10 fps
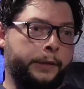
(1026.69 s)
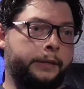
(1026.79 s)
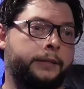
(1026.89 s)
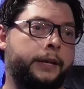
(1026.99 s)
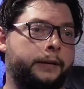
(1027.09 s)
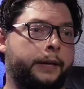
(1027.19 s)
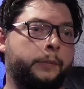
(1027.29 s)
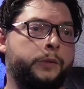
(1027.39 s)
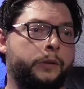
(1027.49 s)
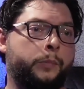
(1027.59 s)
It scared him
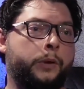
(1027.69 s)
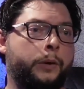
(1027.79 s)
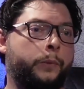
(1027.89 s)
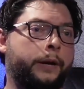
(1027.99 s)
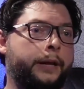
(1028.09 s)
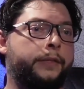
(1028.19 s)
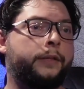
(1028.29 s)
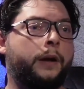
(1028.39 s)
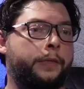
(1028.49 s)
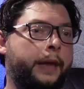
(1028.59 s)
to the point where he
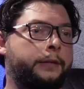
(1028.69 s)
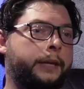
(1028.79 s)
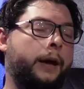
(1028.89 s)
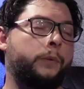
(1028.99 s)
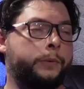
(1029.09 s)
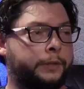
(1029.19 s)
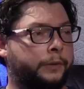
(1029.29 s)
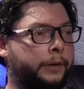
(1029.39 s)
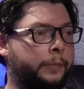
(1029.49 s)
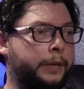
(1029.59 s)
thought that's how it was
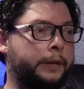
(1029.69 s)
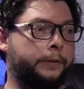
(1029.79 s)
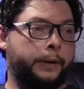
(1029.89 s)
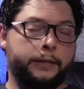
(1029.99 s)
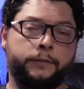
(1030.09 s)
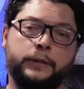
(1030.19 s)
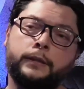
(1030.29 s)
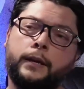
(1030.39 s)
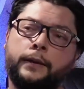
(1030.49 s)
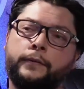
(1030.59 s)
going to be the rest of his
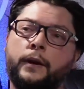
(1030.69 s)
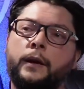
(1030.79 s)
life.